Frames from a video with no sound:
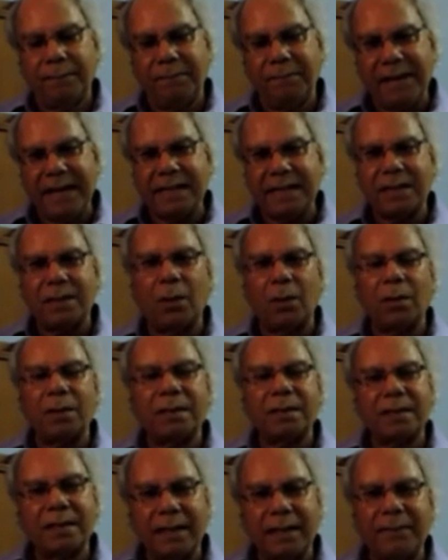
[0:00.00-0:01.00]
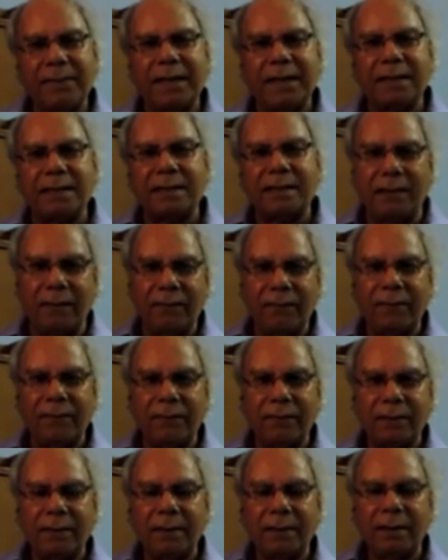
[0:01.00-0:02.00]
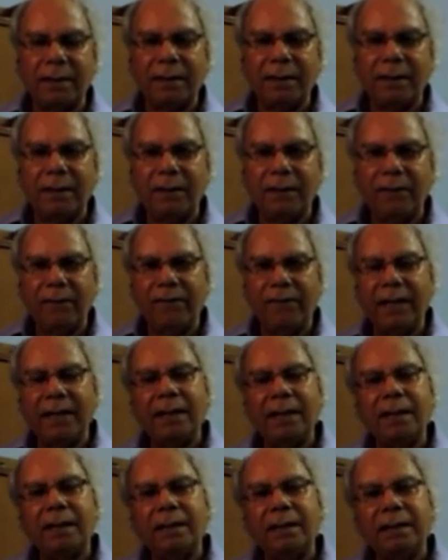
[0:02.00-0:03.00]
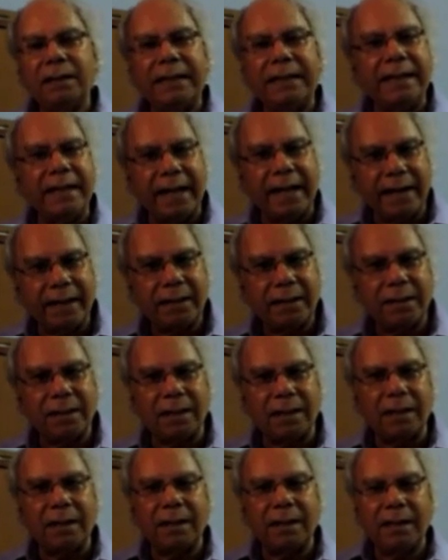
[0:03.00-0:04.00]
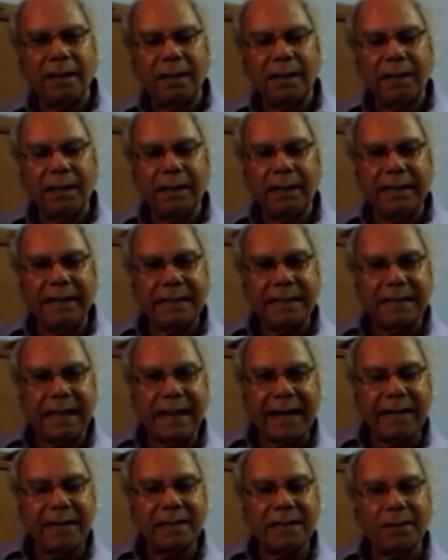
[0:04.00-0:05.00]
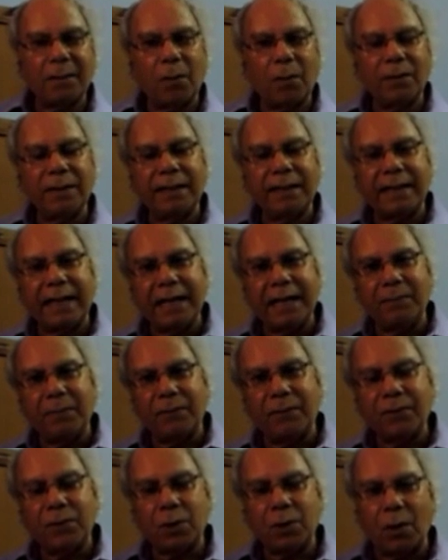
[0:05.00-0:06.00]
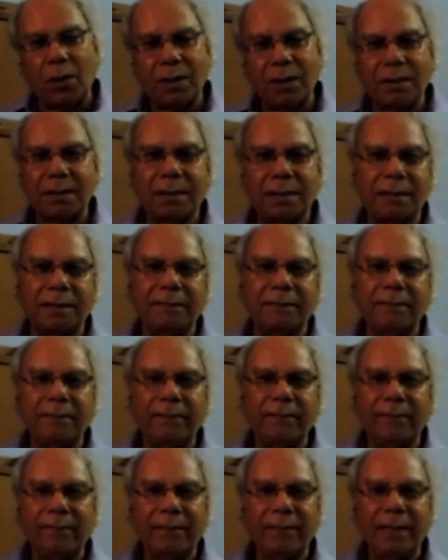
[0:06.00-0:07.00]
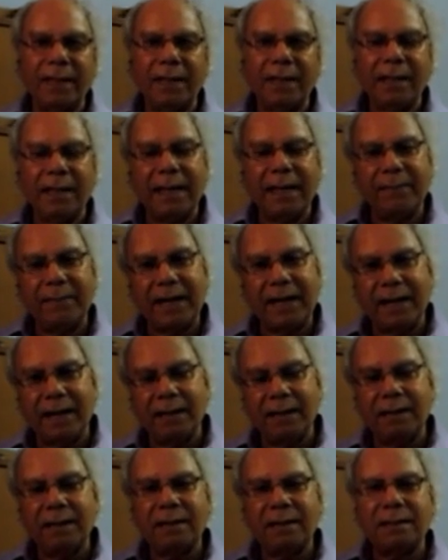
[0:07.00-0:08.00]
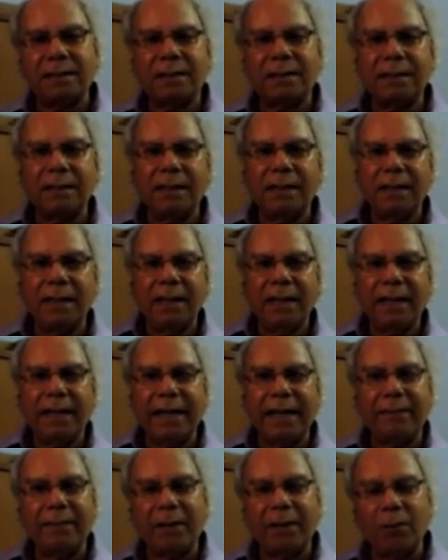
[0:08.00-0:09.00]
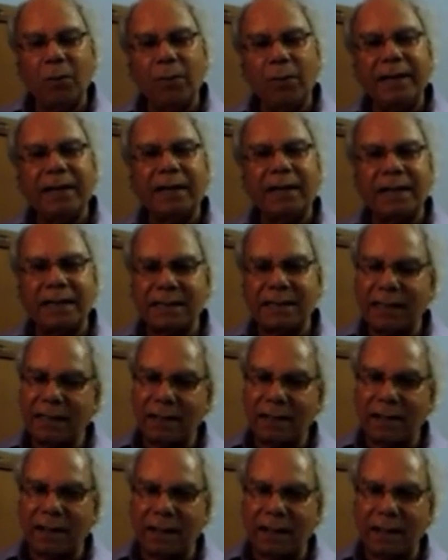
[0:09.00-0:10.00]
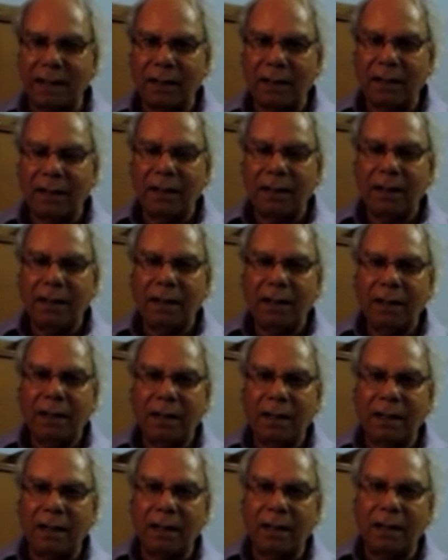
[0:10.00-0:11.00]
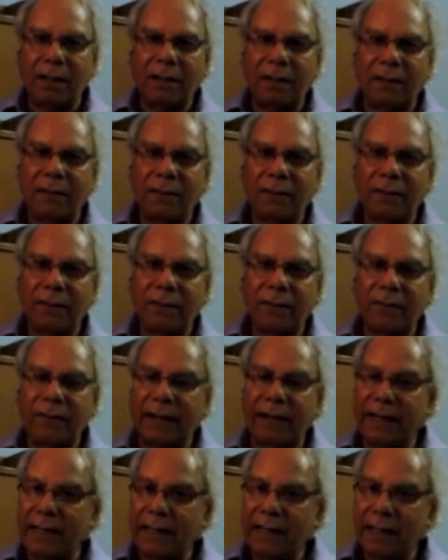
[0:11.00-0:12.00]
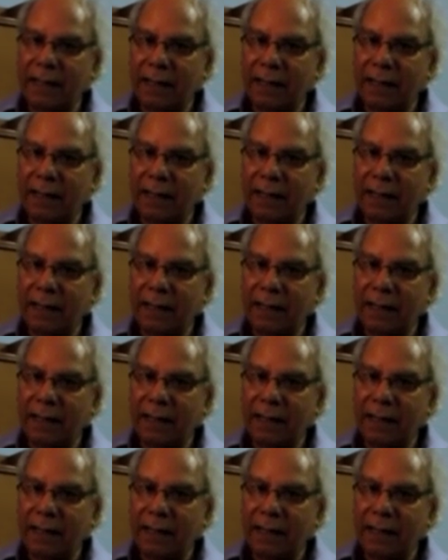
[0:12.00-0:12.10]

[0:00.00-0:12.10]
based on script itself. When the director decides about the type of shots, camera angles, camera movement, etc. For